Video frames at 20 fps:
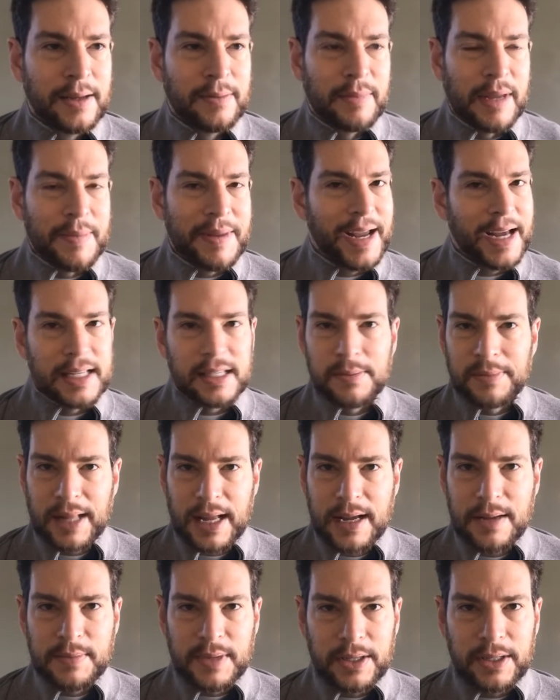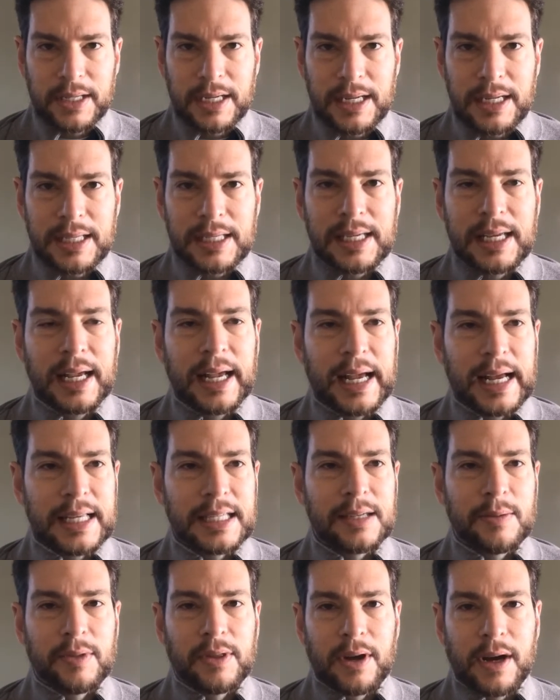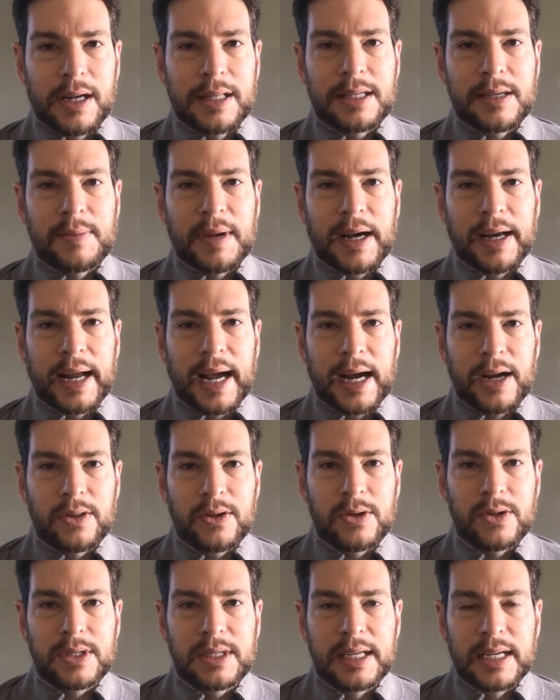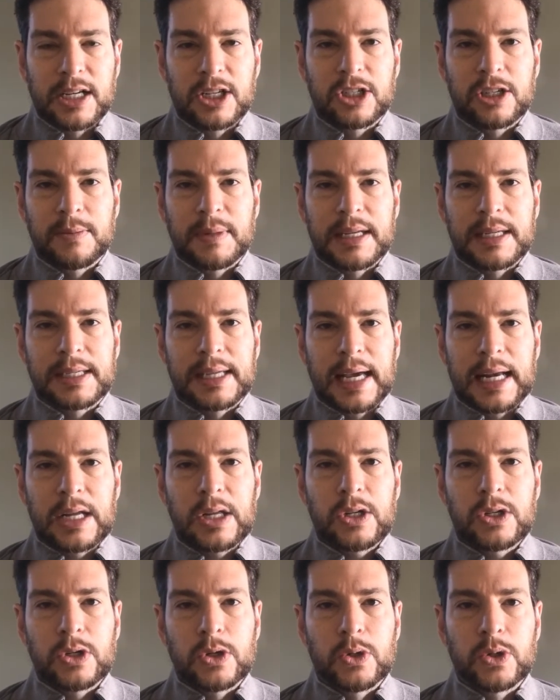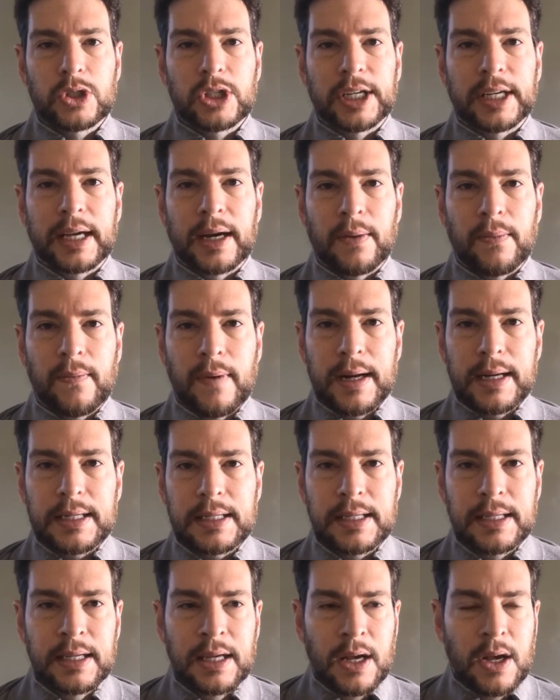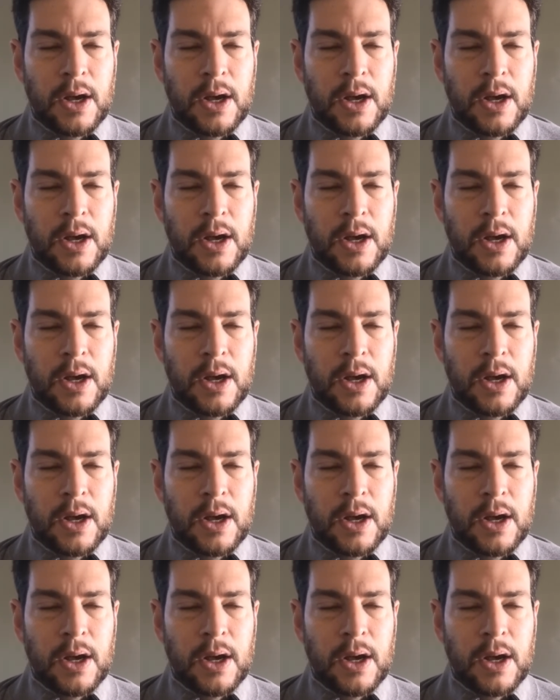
maybe has some liabilities, has some thoughts about how those things should be settled, who should get what